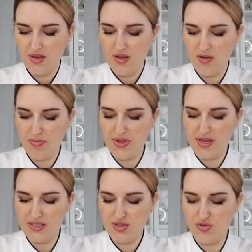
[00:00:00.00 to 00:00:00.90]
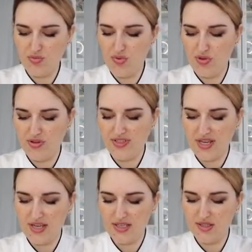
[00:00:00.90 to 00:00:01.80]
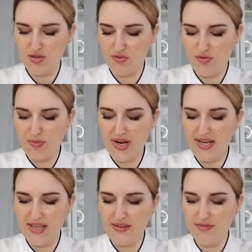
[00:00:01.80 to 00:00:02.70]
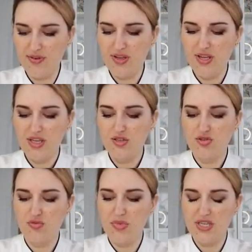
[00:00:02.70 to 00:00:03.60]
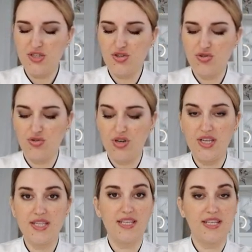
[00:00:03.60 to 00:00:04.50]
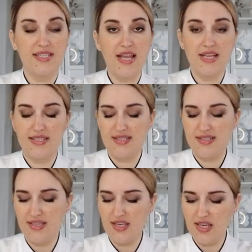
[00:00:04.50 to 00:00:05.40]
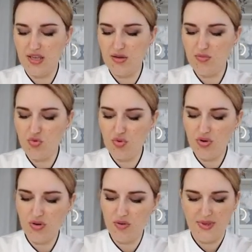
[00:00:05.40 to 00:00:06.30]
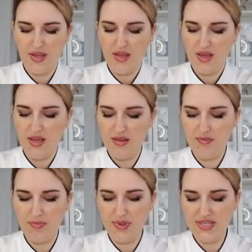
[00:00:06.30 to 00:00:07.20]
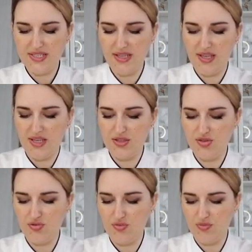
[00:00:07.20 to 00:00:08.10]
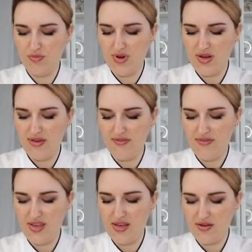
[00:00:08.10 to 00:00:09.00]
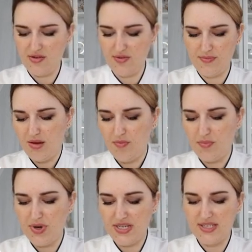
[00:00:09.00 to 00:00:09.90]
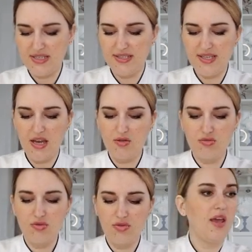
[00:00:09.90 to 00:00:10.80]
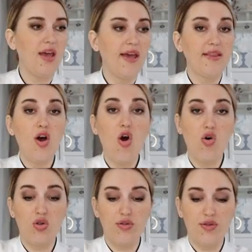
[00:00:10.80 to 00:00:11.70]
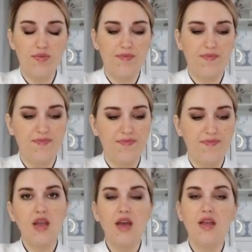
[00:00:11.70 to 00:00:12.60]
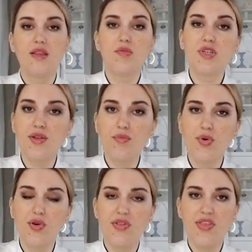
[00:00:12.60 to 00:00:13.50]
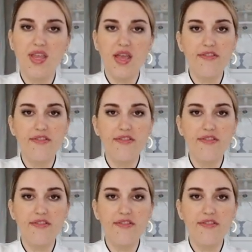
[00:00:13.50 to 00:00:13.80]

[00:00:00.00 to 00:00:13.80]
apply to both sides of my leaf to make sure it is not sticky anymore, and place it into my veiner. Press it down and hold. The most important thing I